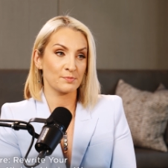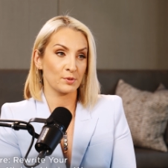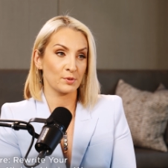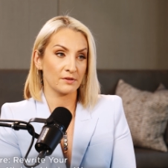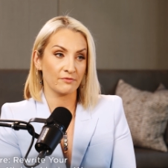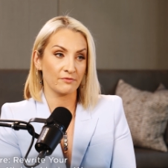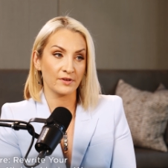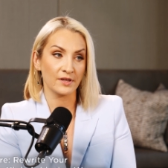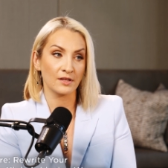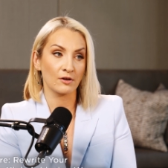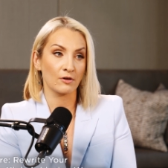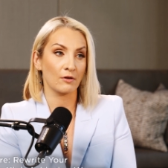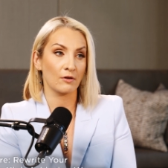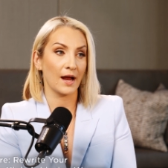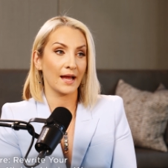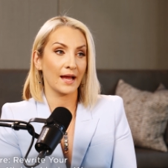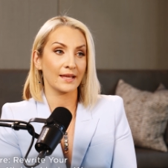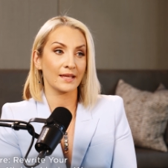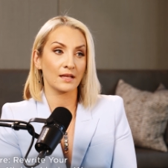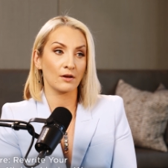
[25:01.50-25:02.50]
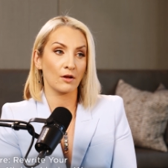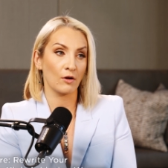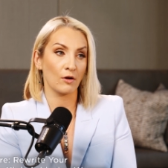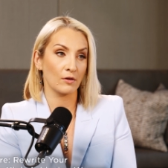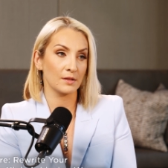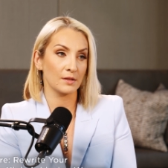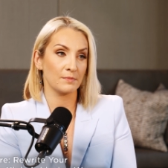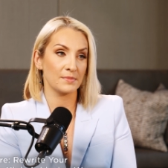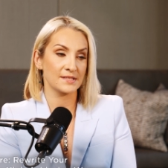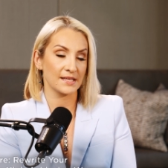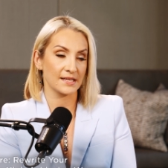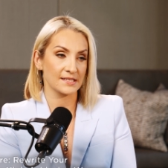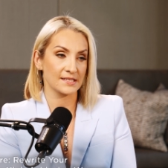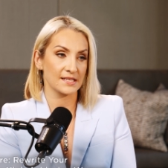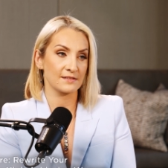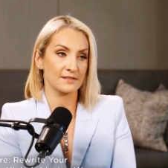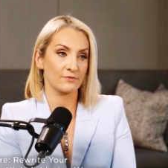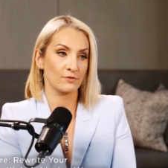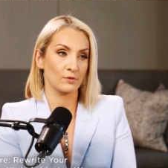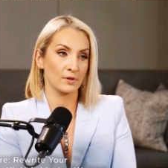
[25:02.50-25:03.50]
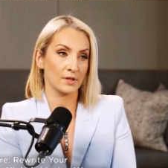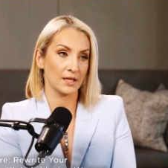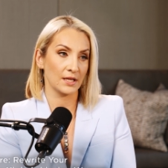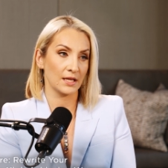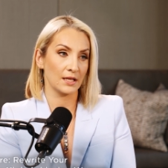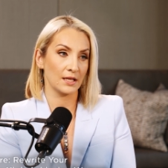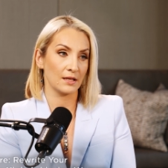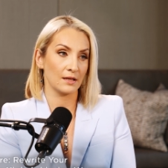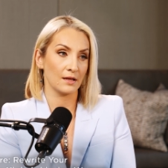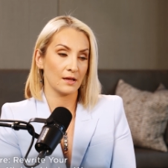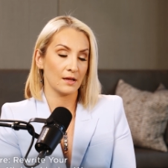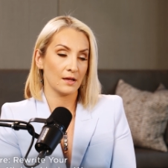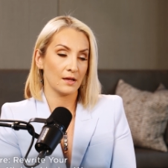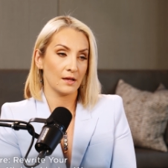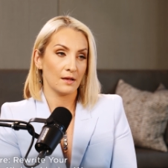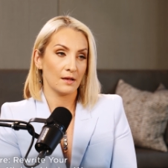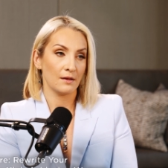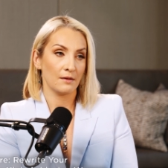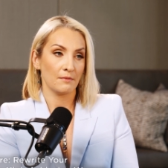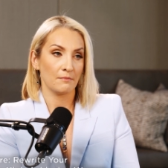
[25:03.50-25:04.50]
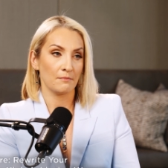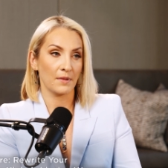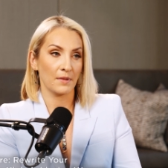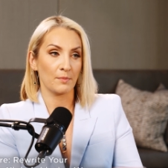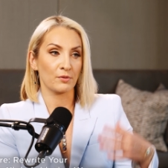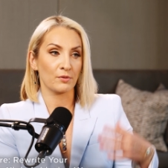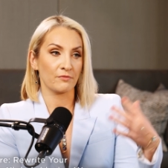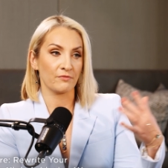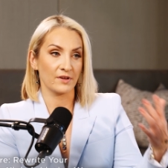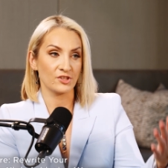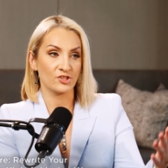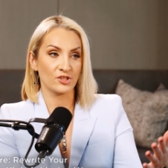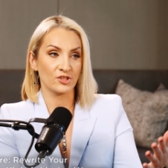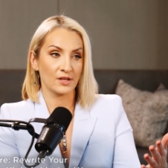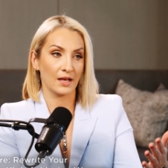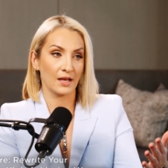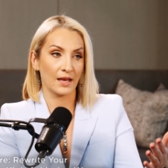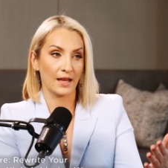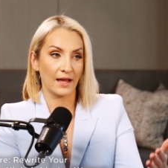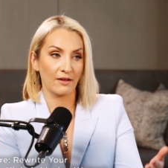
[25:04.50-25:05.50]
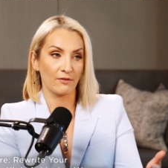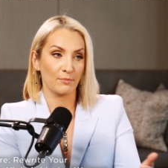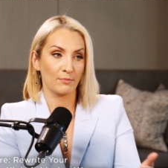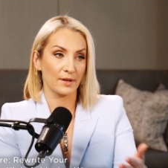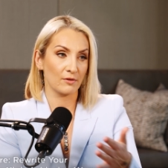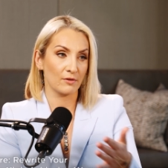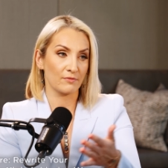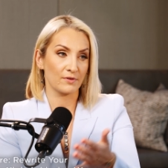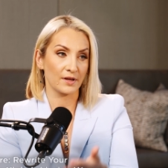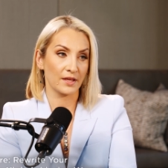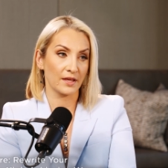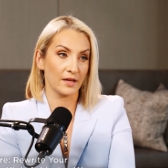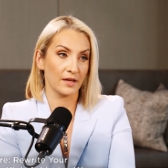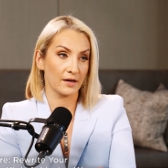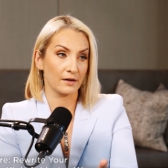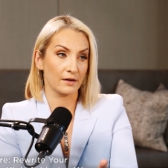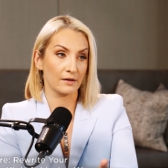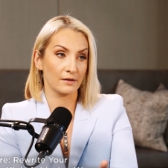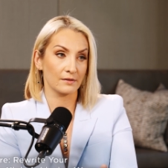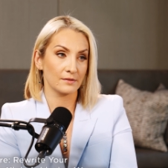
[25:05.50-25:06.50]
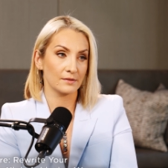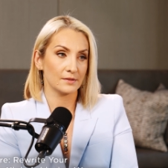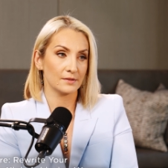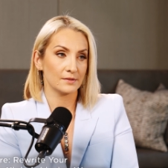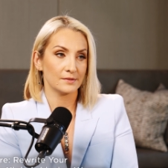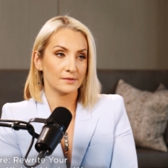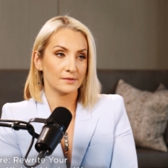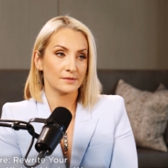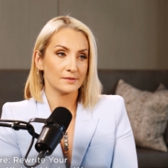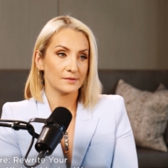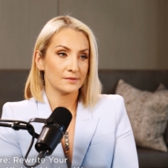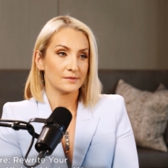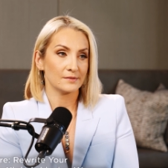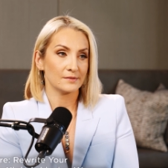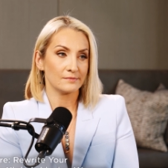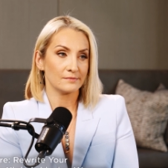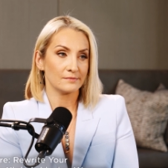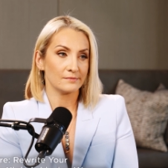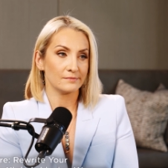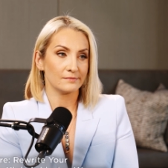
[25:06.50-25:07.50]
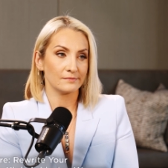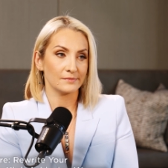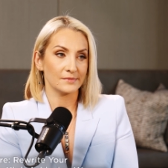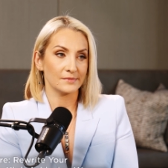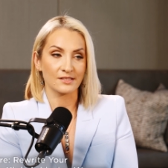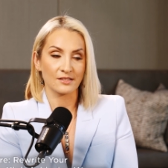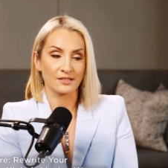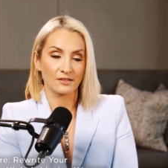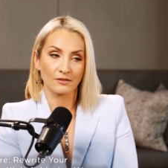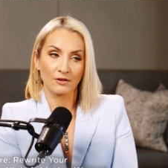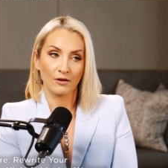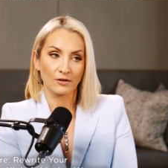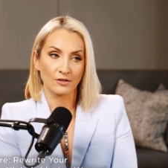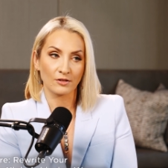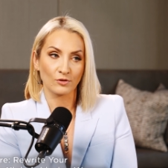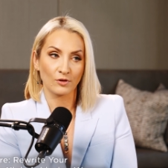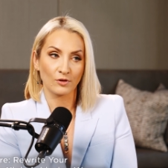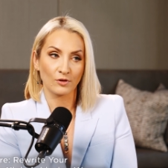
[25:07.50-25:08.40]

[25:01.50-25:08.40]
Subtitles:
thin, or I can only be successful in my professional life, but over here it's not going to go